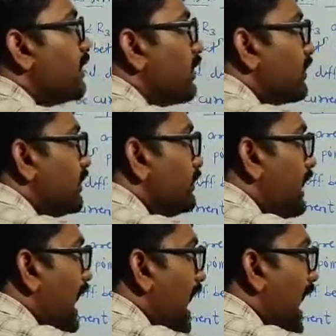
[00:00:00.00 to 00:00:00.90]

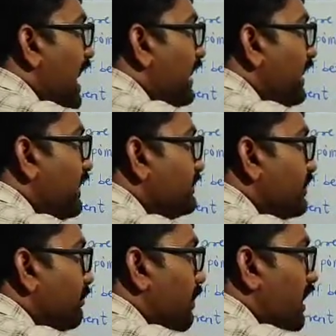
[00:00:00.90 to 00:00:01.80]
current I is
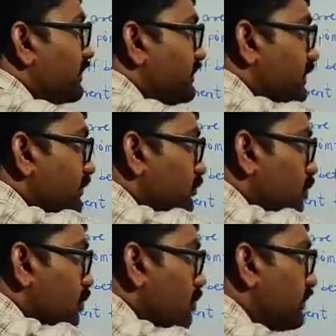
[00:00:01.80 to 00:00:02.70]
passing
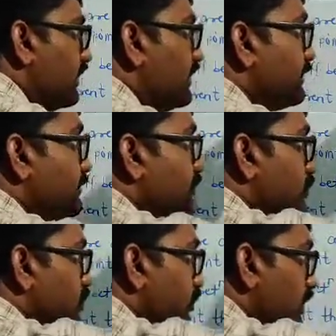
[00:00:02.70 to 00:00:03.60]
through this
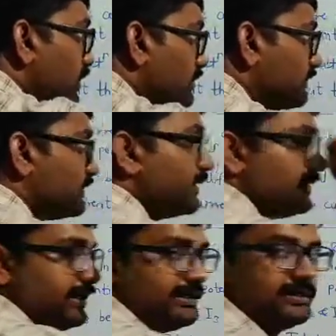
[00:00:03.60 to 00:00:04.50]
total
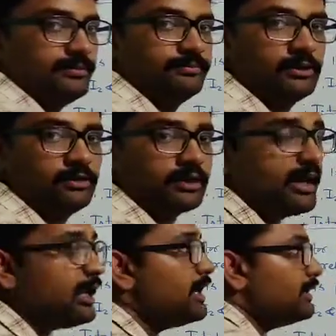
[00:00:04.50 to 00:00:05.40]
circuit.
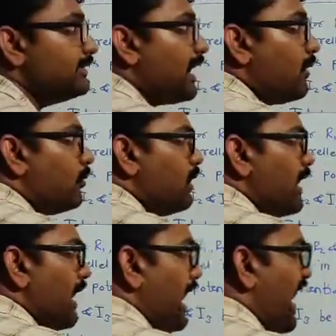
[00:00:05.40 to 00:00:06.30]
Okay, now
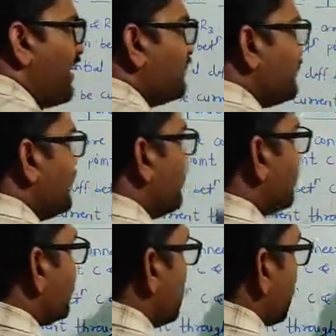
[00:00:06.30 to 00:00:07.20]
as this